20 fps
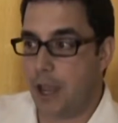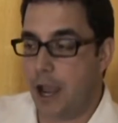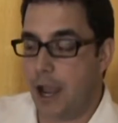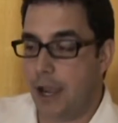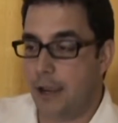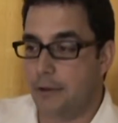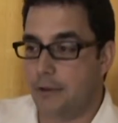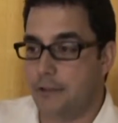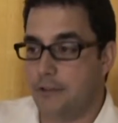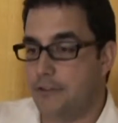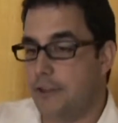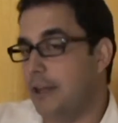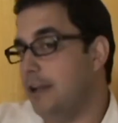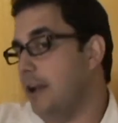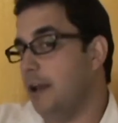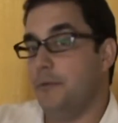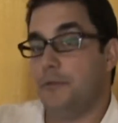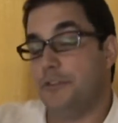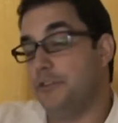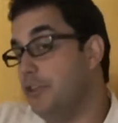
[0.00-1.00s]
I
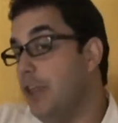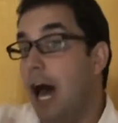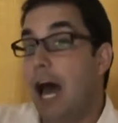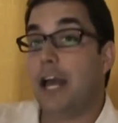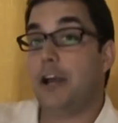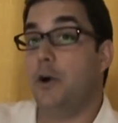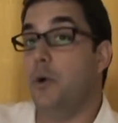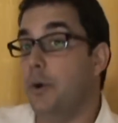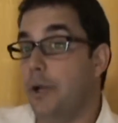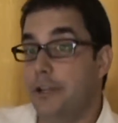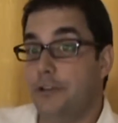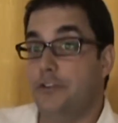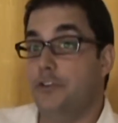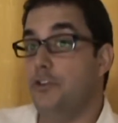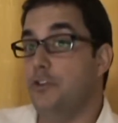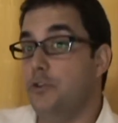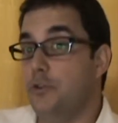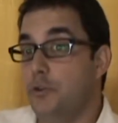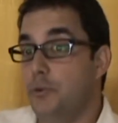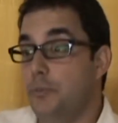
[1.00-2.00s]
decided I was not going
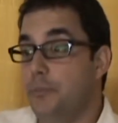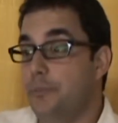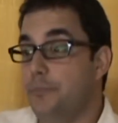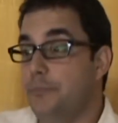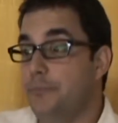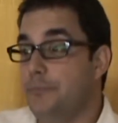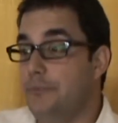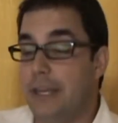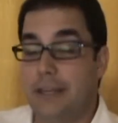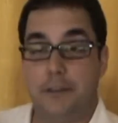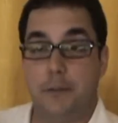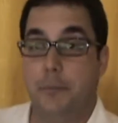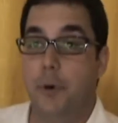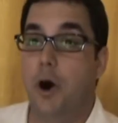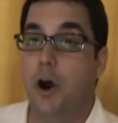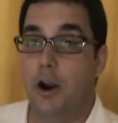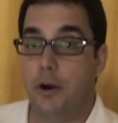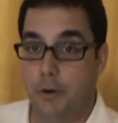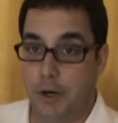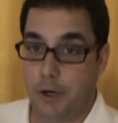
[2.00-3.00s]
to take the
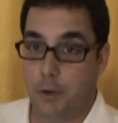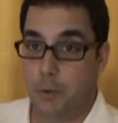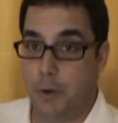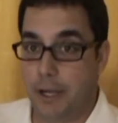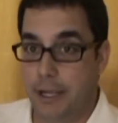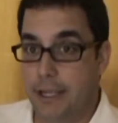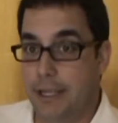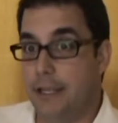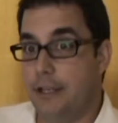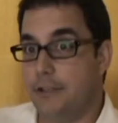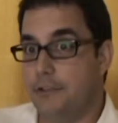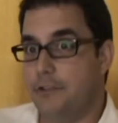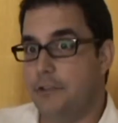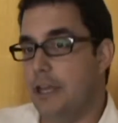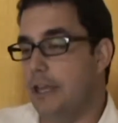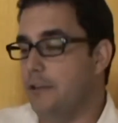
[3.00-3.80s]
bar right away and,